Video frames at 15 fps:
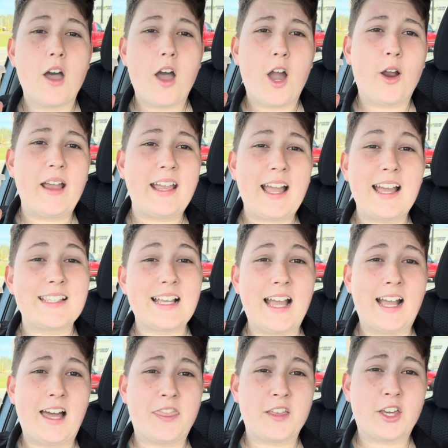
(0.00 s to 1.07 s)
All right, guys, I
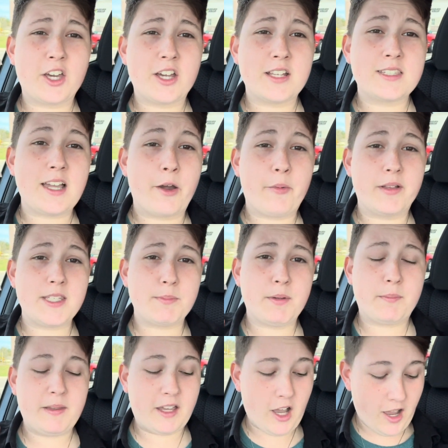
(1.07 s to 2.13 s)
got the goods. I went to
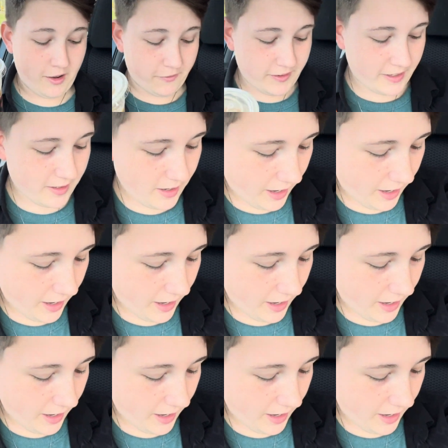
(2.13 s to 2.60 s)
Biggby Coffee.